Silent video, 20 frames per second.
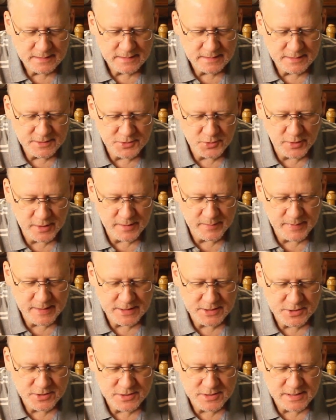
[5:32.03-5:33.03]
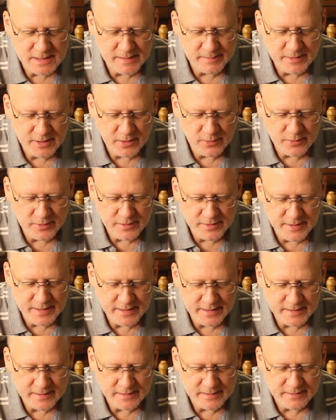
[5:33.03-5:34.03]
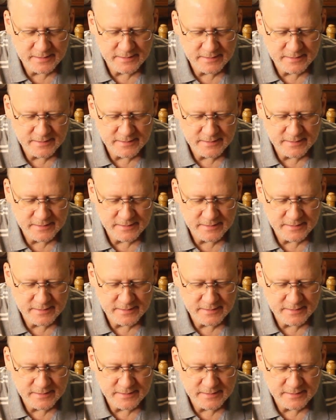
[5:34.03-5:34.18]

enjoy the pictures and let me know what you think.